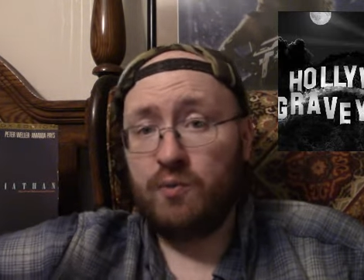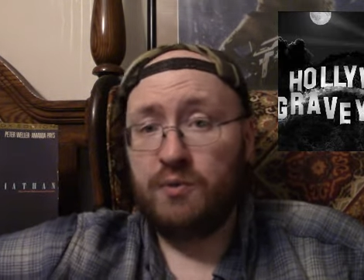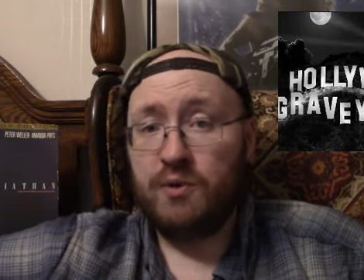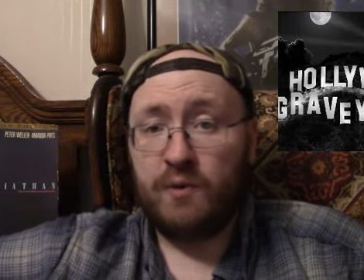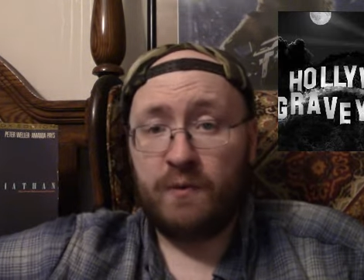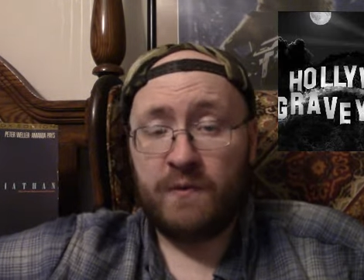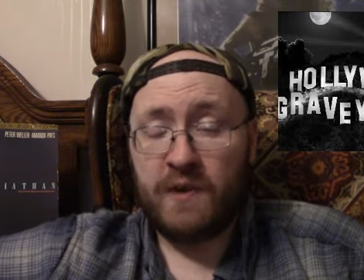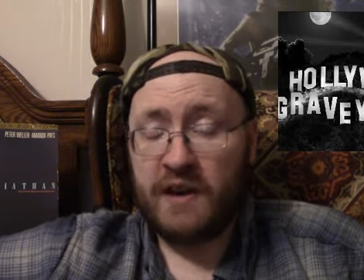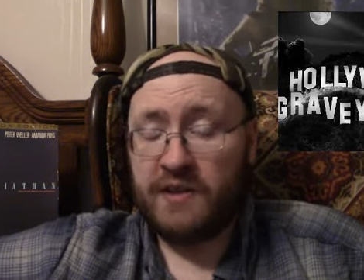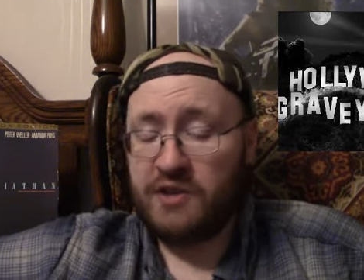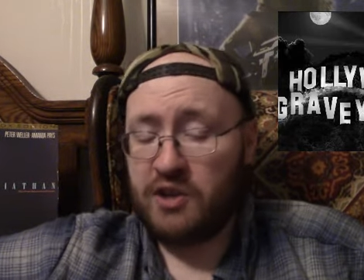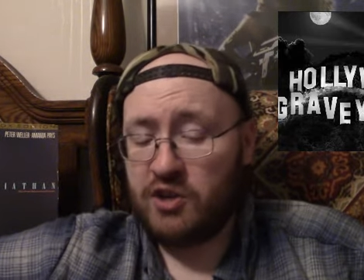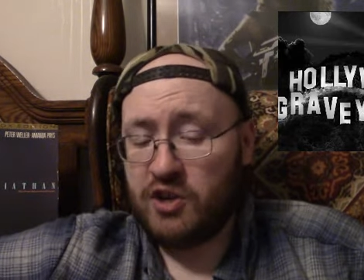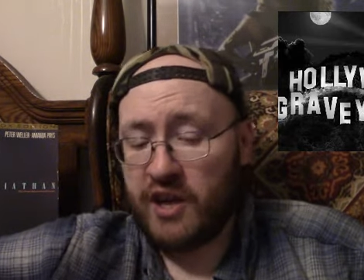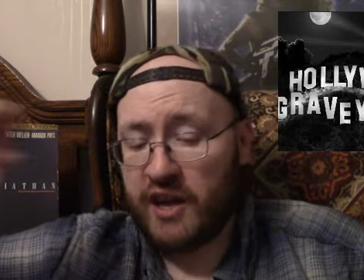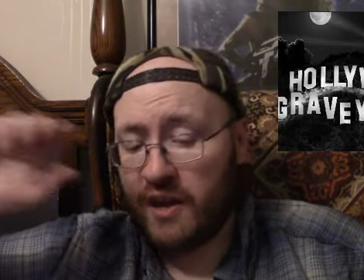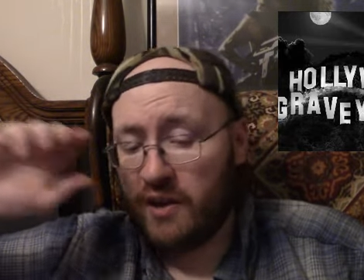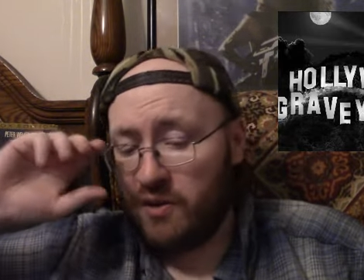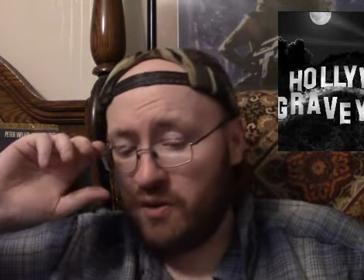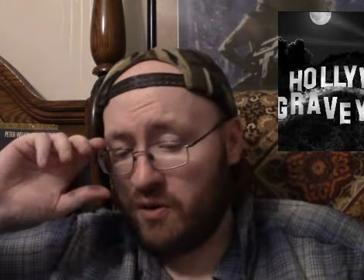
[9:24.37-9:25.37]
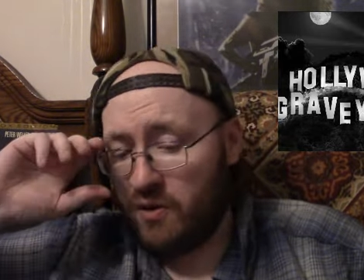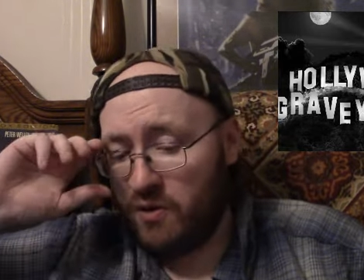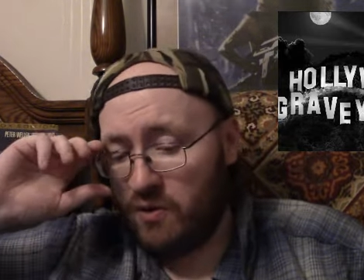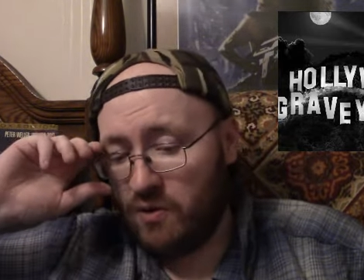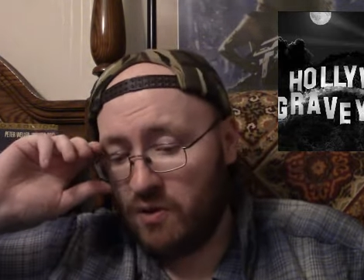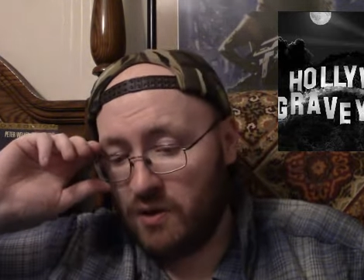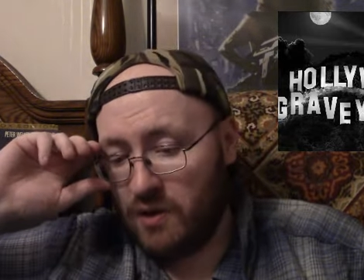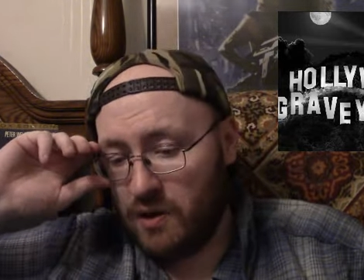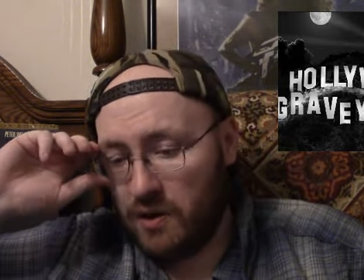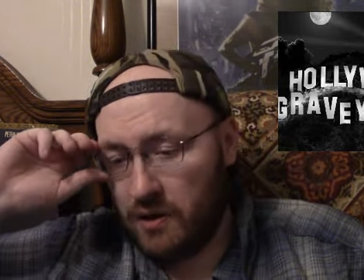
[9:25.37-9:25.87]
you'll find the channel.
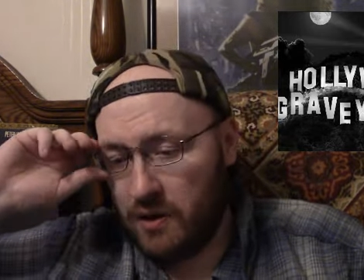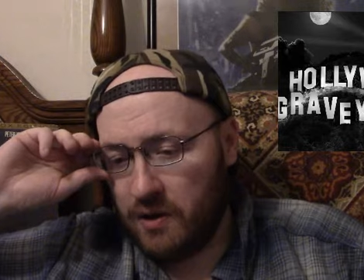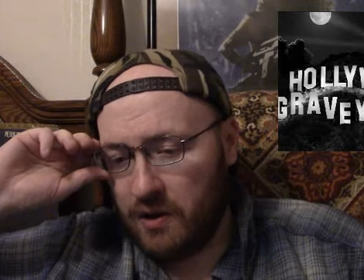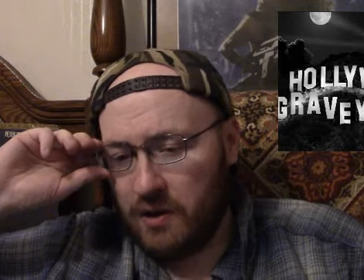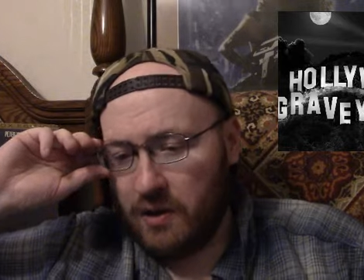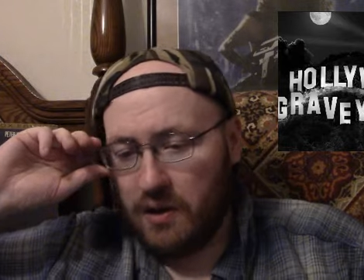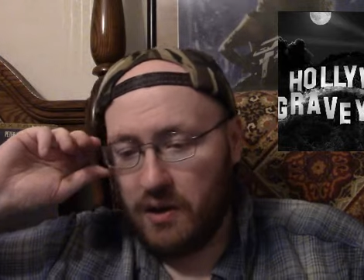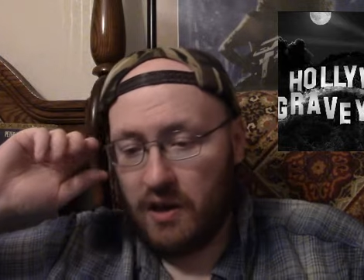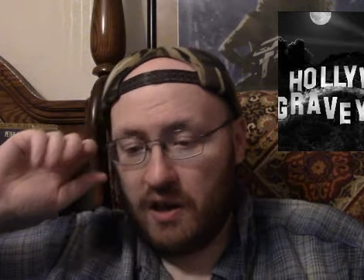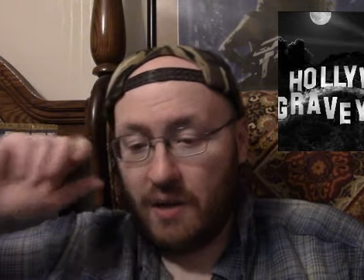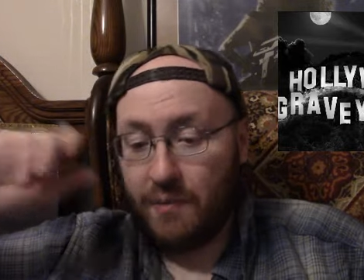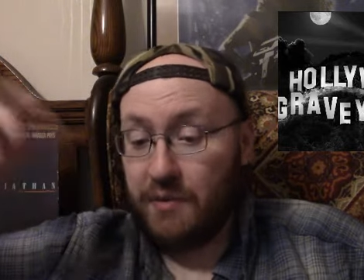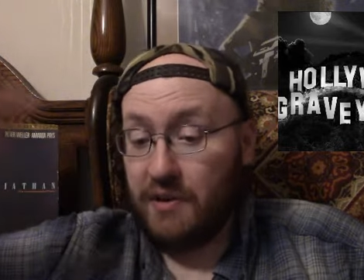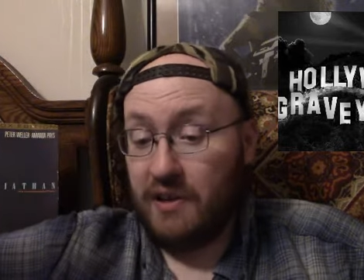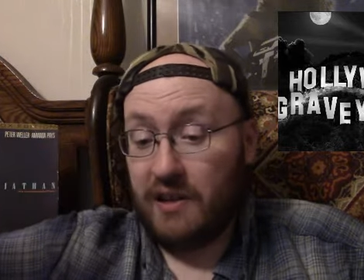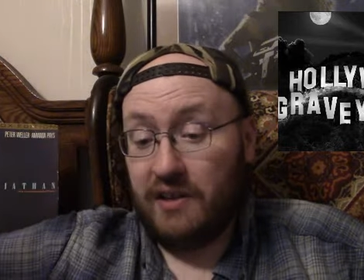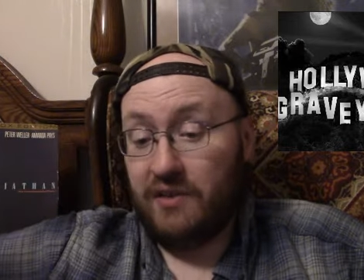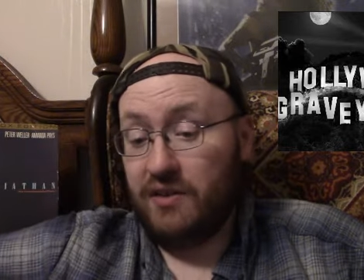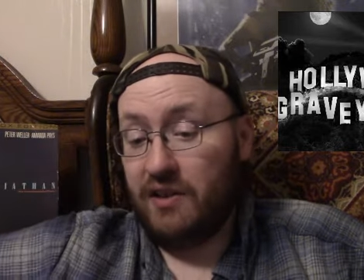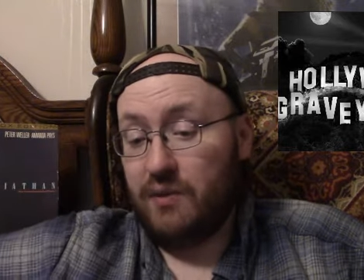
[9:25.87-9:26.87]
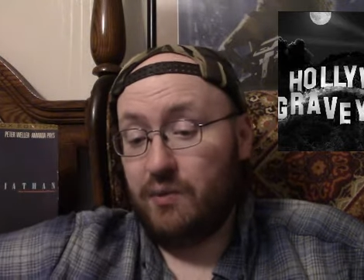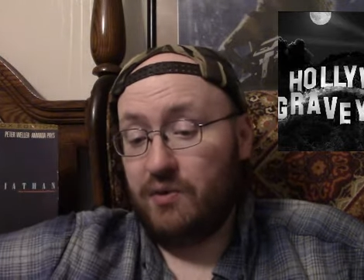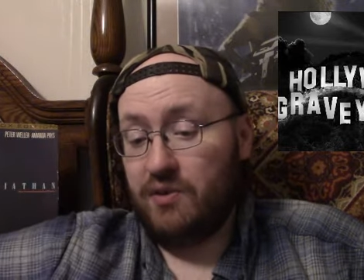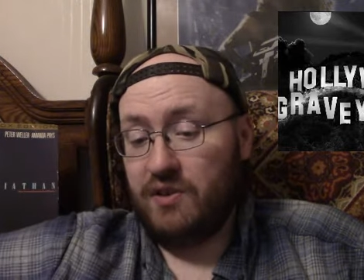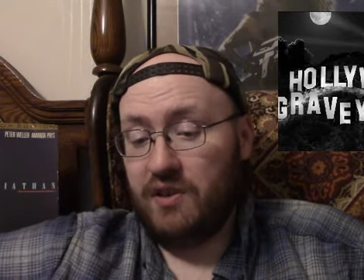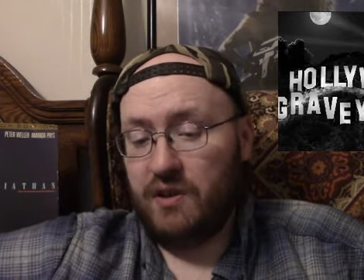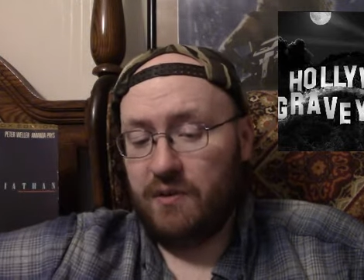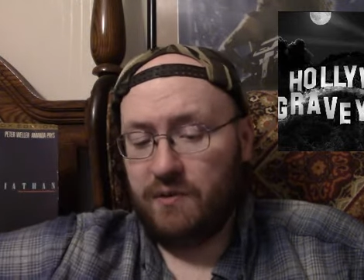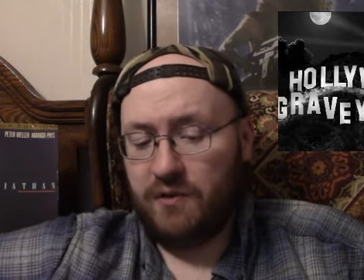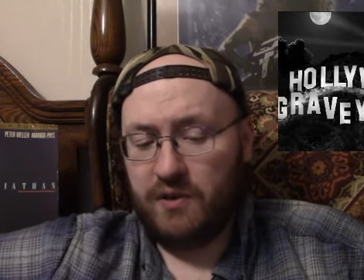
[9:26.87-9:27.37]
At least it was
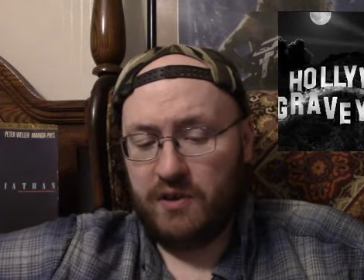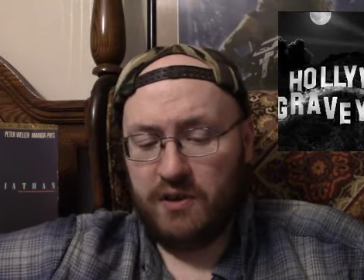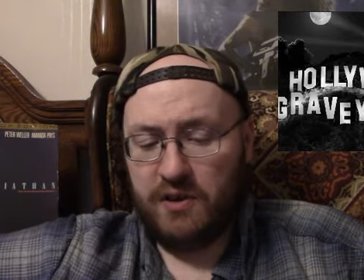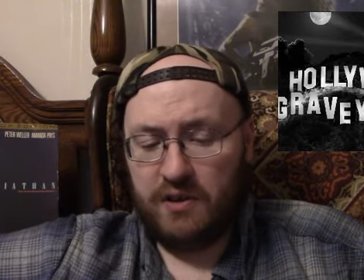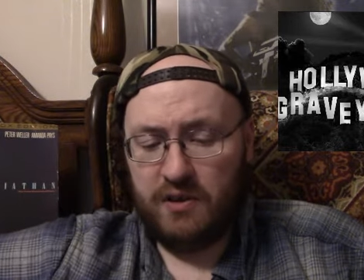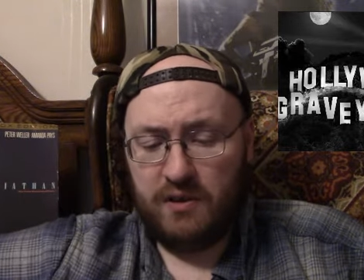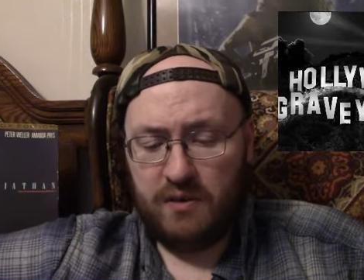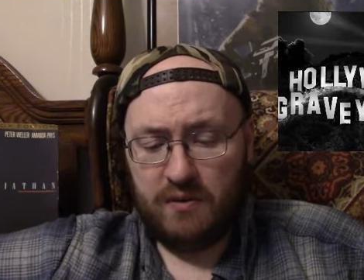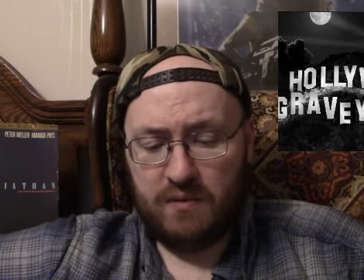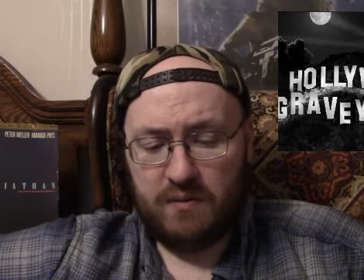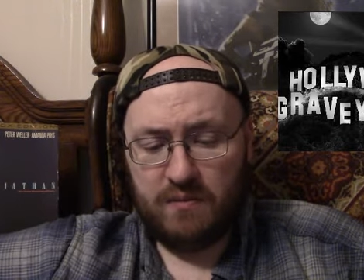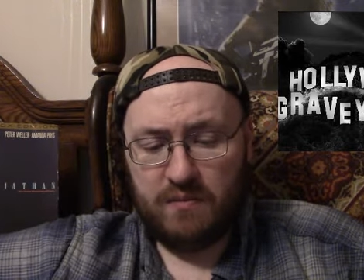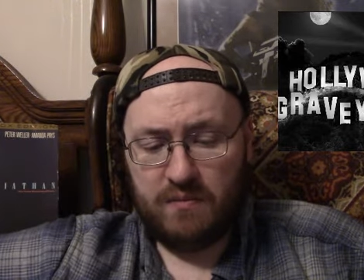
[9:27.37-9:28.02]
definitely